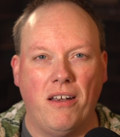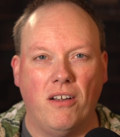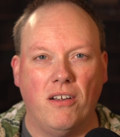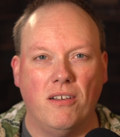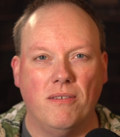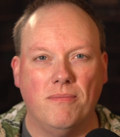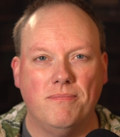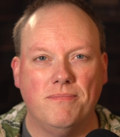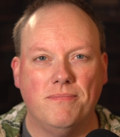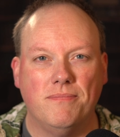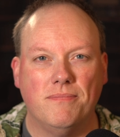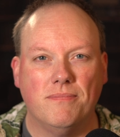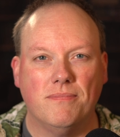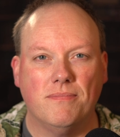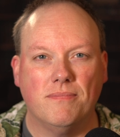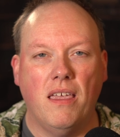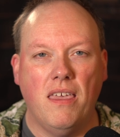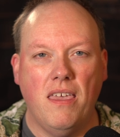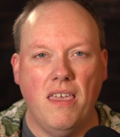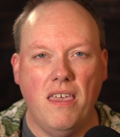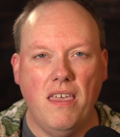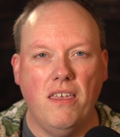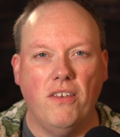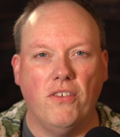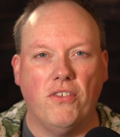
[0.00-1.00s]
better. The
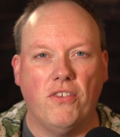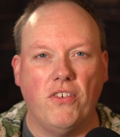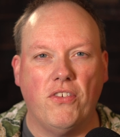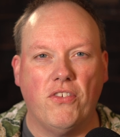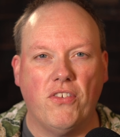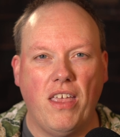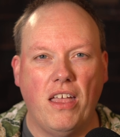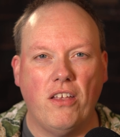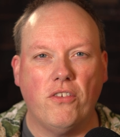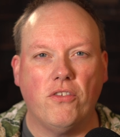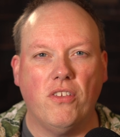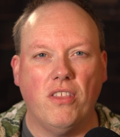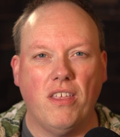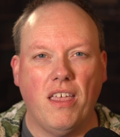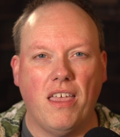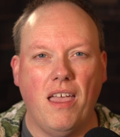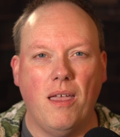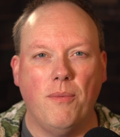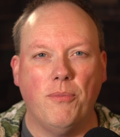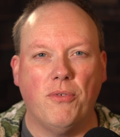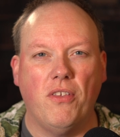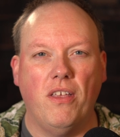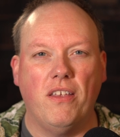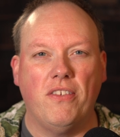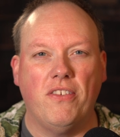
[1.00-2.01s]
key is to schedule the
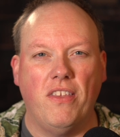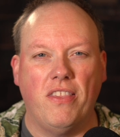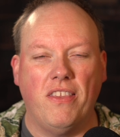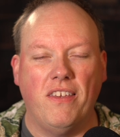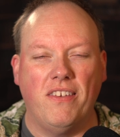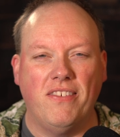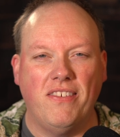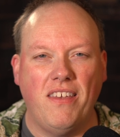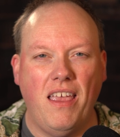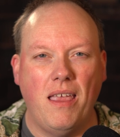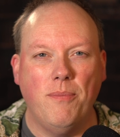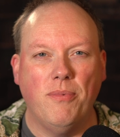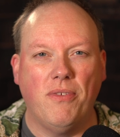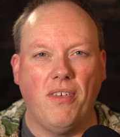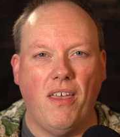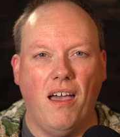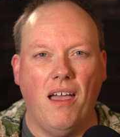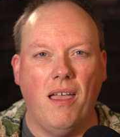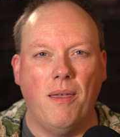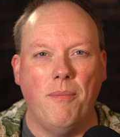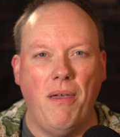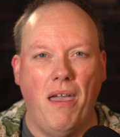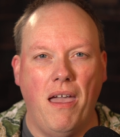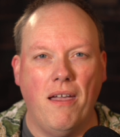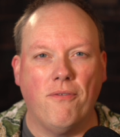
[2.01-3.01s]
games that's at the same
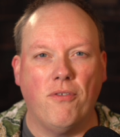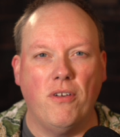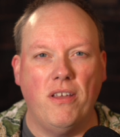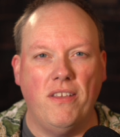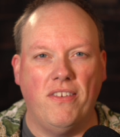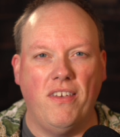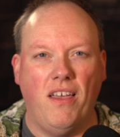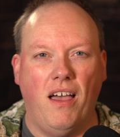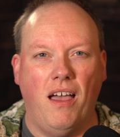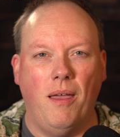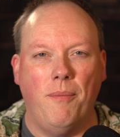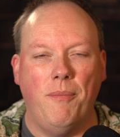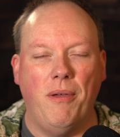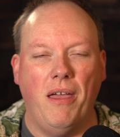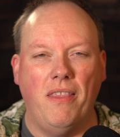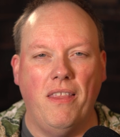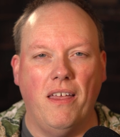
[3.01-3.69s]
time every time,